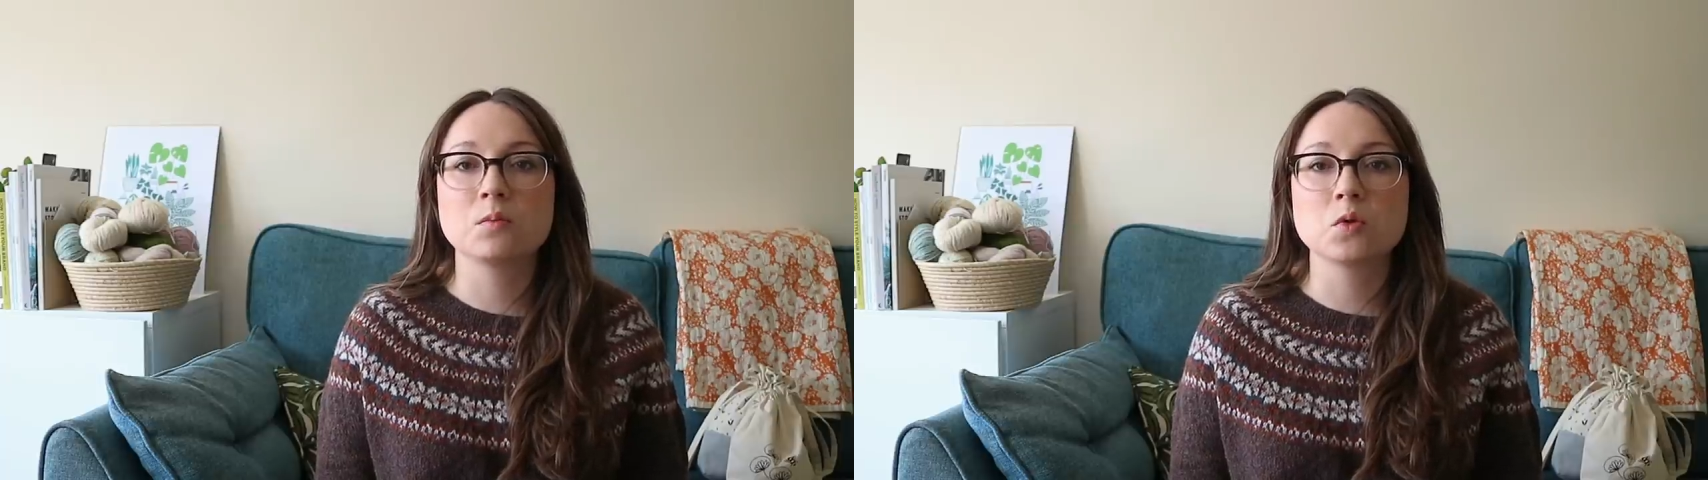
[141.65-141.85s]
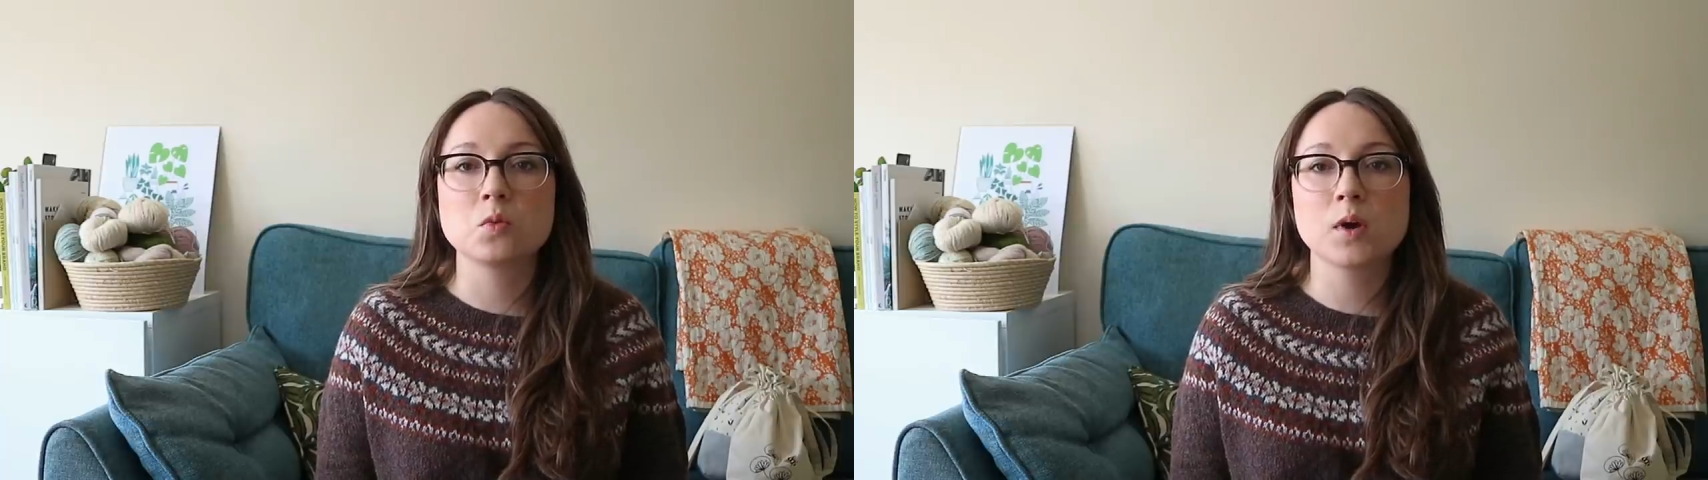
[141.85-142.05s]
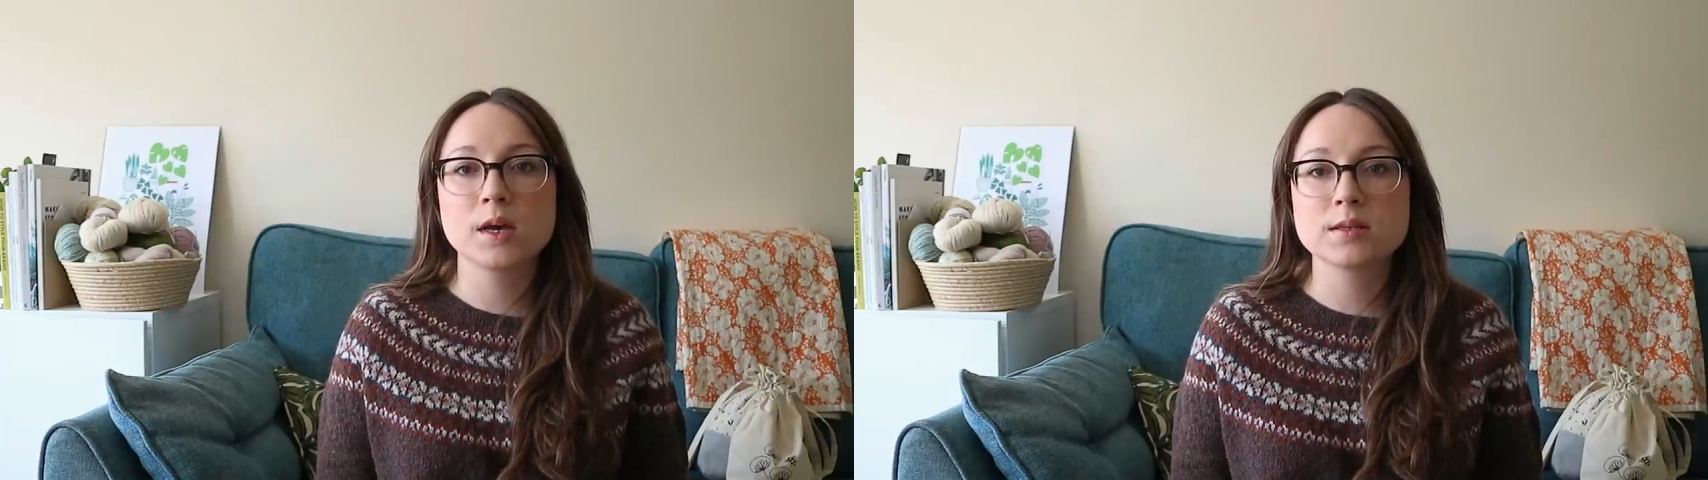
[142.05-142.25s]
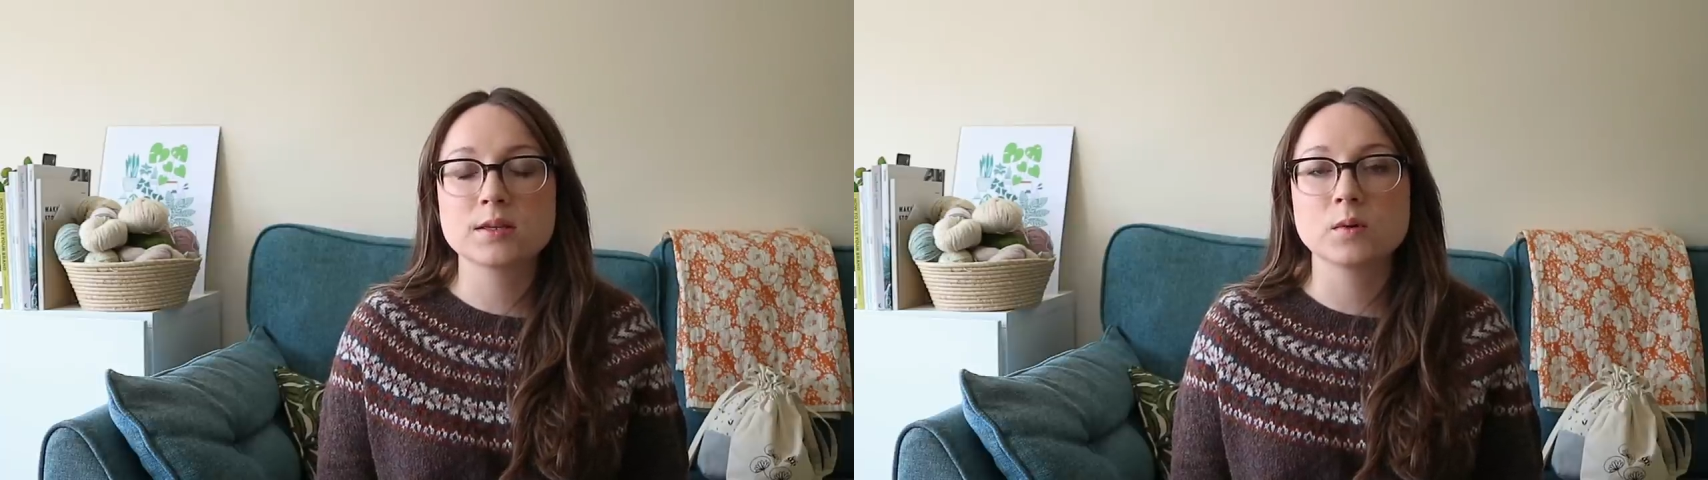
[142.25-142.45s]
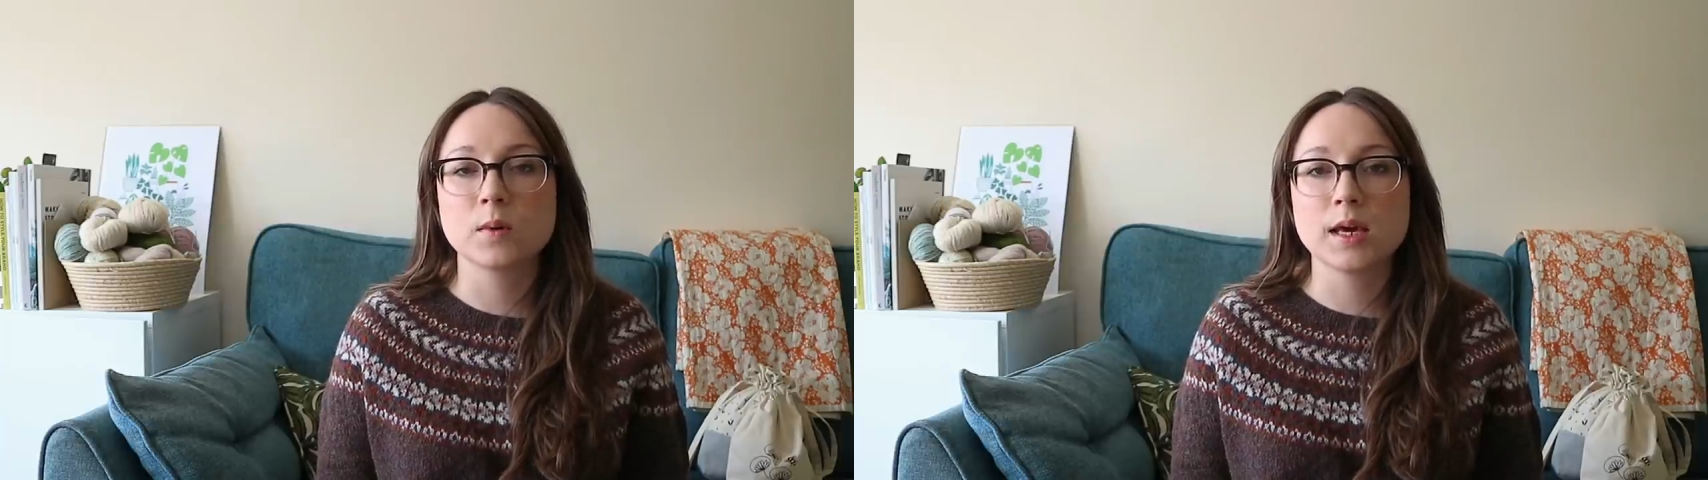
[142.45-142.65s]
more
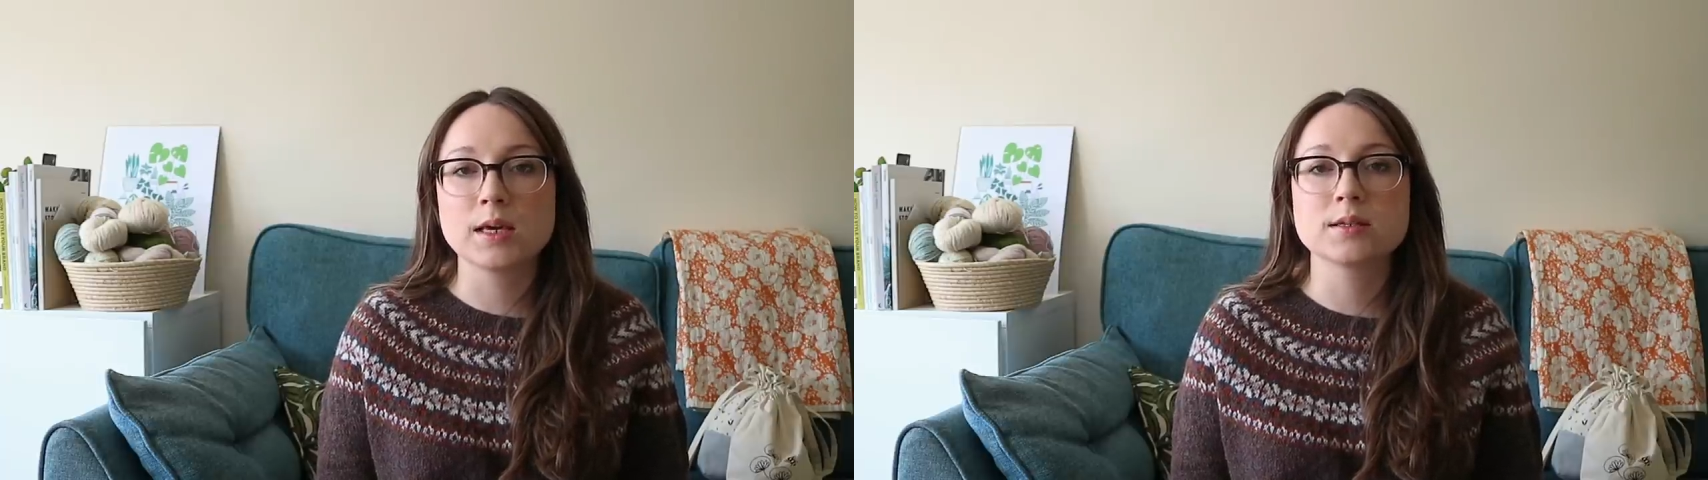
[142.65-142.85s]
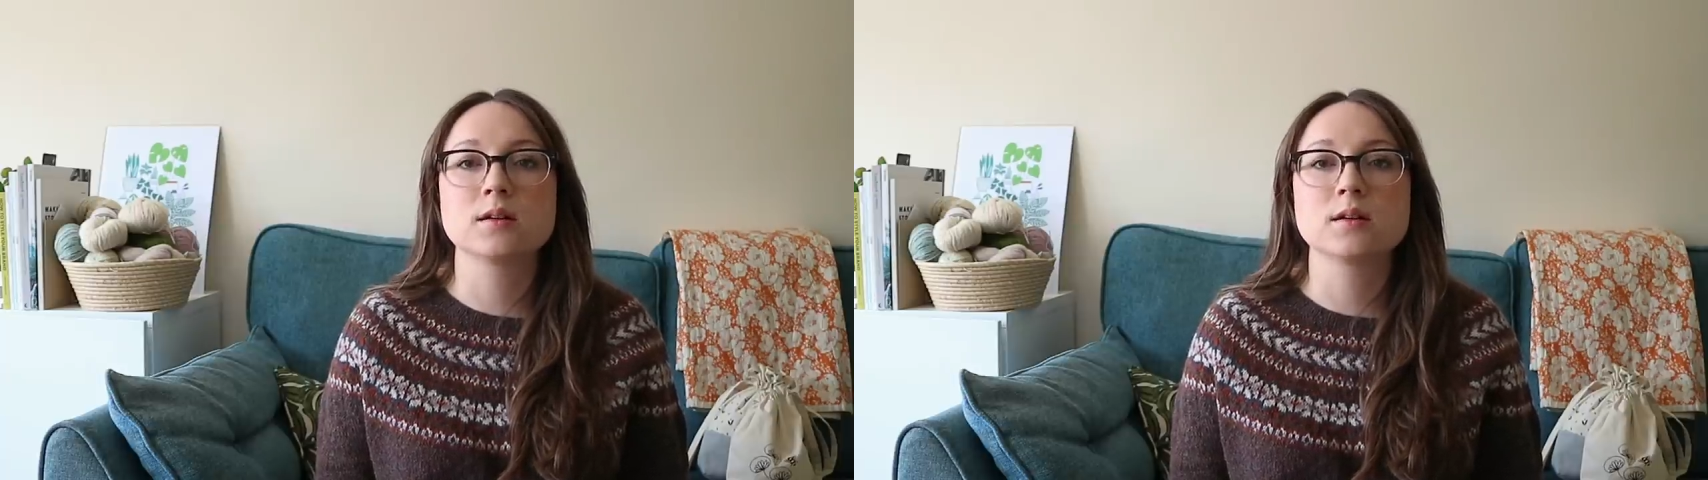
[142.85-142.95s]
worsted weights.